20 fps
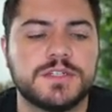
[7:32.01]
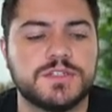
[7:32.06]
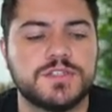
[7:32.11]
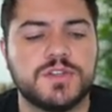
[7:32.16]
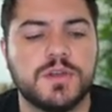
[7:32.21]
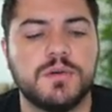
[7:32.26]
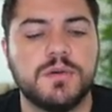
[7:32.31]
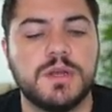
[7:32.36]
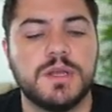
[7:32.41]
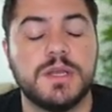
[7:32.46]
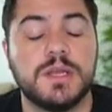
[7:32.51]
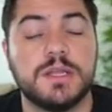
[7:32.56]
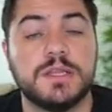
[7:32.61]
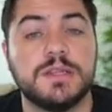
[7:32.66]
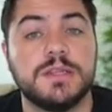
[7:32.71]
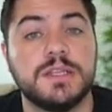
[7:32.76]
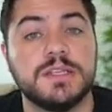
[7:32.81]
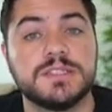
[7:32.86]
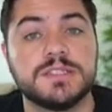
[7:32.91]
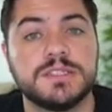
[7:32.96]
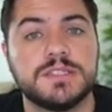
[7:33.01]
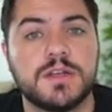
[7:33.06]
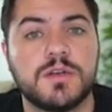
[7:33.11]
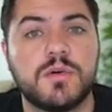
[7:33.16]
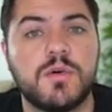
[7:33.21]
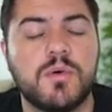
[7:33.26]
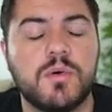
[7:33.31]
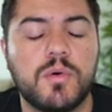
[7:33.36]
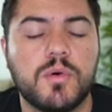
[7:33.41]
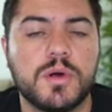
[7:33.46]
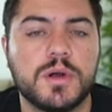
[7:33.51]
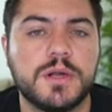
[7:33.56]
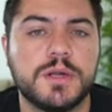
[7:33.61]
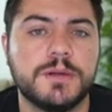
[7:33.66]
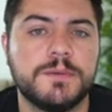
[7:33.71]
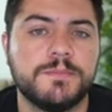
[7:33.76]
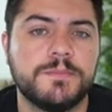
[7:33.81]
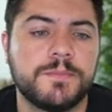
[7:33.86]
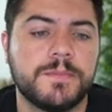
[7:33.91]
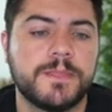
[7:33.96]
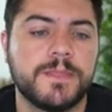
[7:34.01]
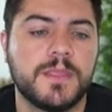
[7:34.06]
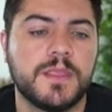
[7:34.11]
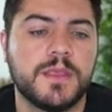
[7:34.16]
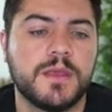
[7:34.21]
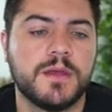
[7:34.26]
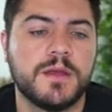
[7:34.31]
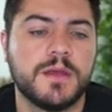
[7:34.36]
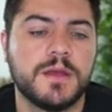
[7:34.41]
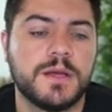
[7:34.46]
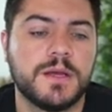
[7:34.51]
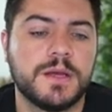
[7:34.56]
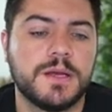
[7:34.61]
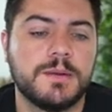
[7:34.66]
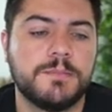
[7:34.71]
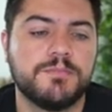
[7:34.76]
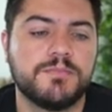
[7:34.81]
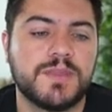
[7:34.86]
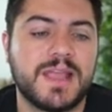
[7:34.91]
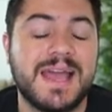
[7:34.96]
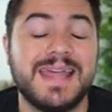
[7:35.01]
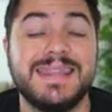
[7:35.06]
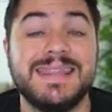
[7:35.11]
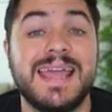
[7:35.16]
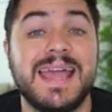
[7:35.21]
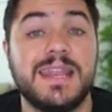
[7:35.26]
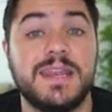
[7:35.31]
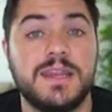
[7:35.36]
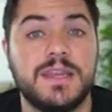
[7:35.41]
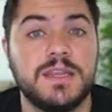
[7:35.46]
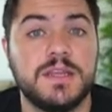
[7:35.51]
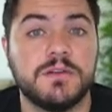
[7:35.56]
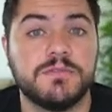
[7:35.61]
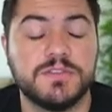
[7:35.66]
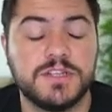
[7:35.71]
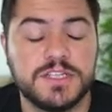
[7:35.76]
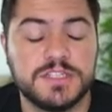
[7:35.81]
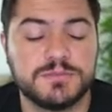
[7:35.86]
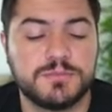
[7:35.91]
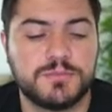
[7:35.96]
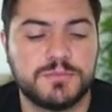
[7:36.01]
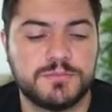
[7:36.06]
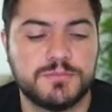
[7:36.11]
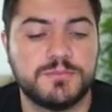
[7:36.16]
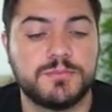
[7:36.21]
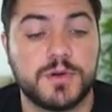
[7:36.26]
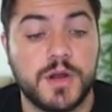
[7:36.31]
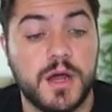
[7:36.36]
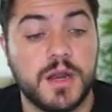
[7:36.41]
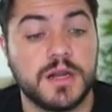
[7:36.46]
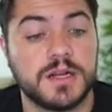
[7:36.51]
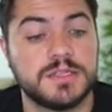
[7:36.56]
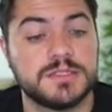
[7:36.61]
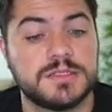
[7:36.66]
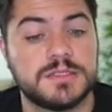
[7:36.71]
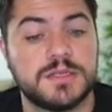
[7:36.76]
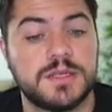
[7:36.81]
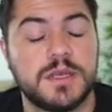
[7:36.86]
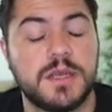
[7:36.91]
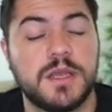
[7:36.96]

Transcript: So this is a core um, identity of these products.